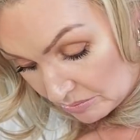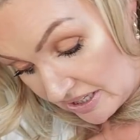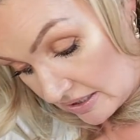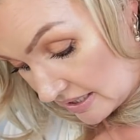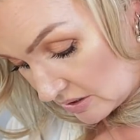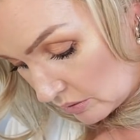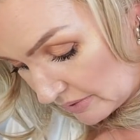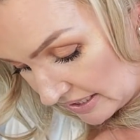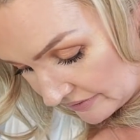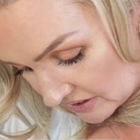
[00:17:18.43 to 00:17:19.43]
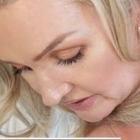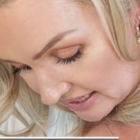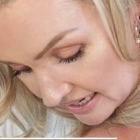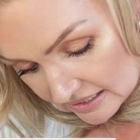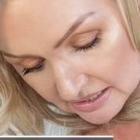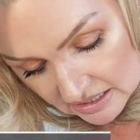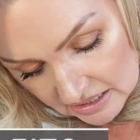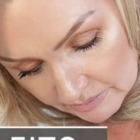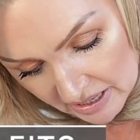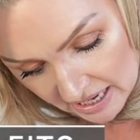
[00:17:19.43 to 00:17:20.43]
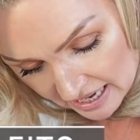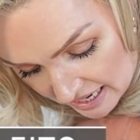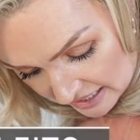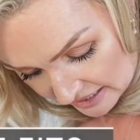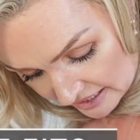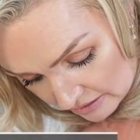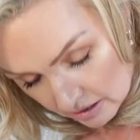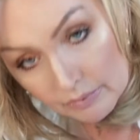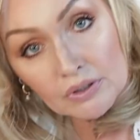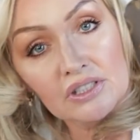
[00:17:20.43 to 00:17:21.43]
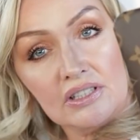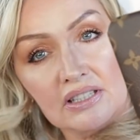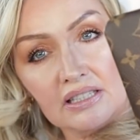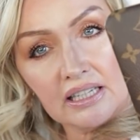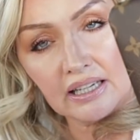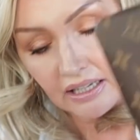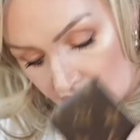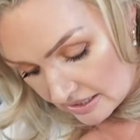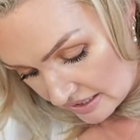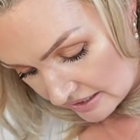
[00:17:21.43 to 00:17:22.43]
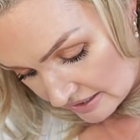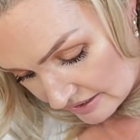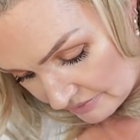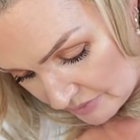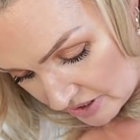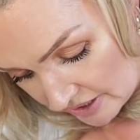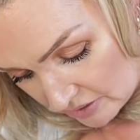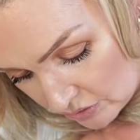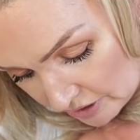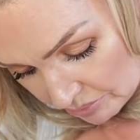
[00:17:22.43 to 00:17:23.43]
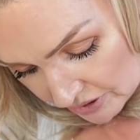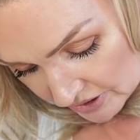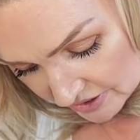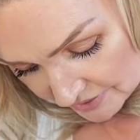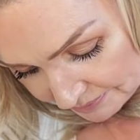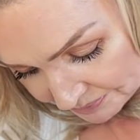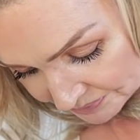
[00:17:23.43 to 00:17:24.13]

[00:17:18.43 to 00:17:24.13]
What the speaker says: because that's what we left in the last time. And now I'm going to stick in this, my coin purse,